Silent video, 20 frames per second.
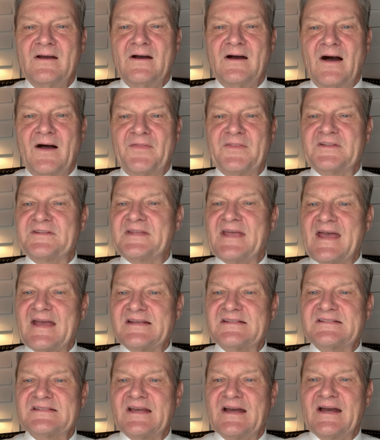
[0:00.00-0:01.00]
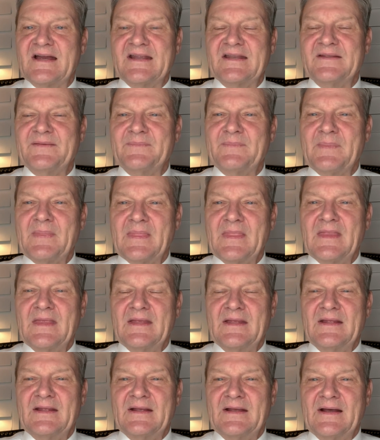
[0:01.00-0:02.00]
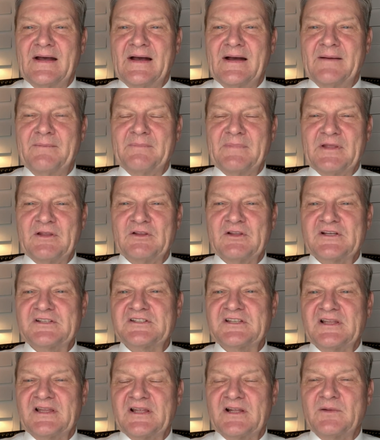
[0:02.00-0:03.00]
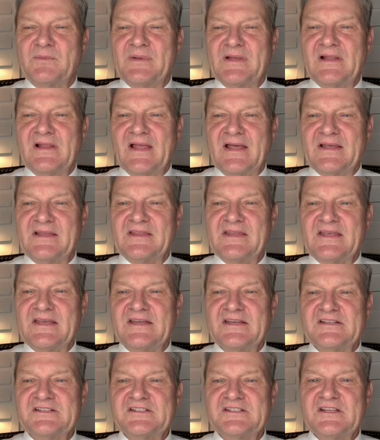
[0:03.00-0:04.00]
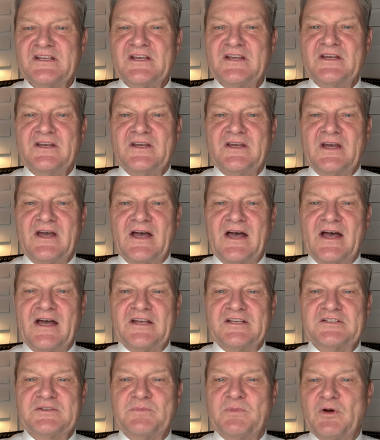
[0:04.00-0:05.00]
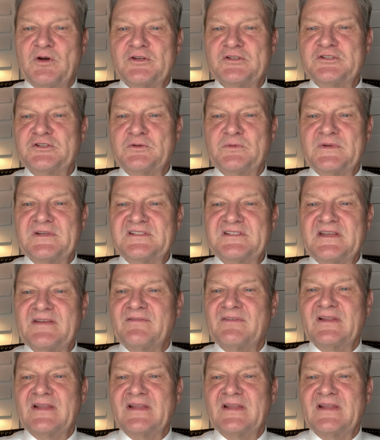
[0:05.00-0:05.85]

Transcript: the tax side, it looks a little bit like this. Suppose you receive a